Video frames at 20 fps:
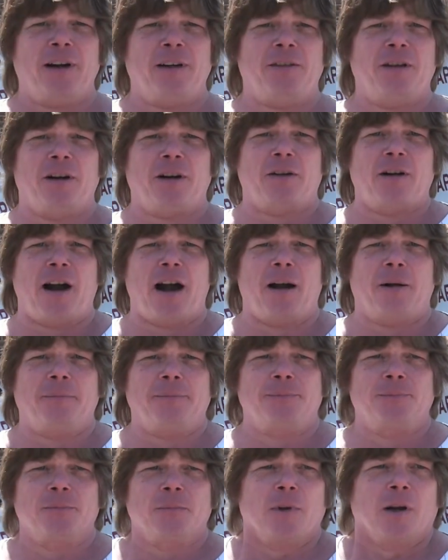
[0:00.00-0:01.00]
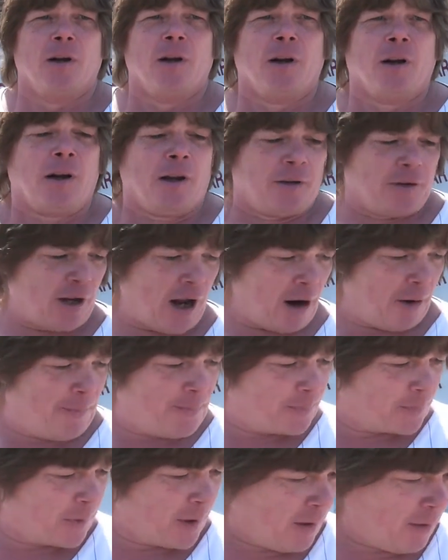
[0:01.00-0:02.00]
into the ground. So,
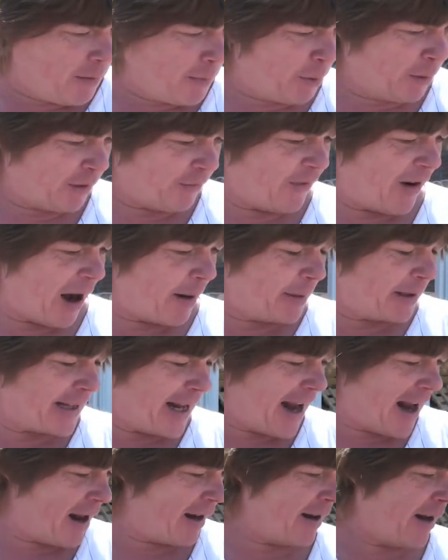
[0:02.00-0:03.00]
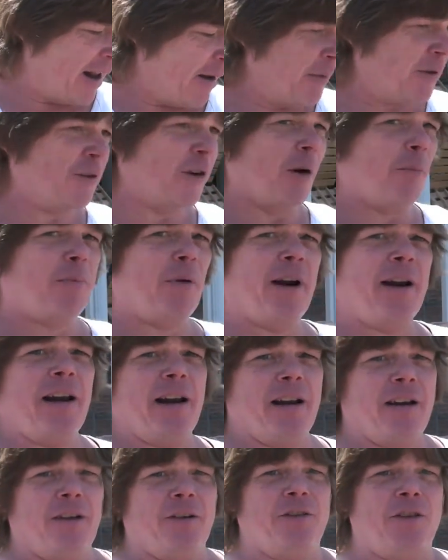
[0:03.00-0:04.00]
put the fabric down and we start
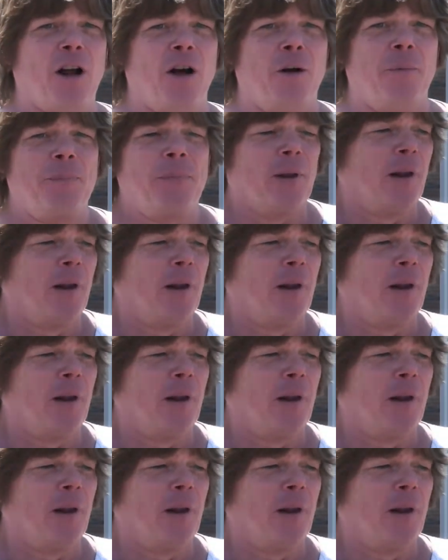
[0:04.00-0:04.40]
bringing in the stone.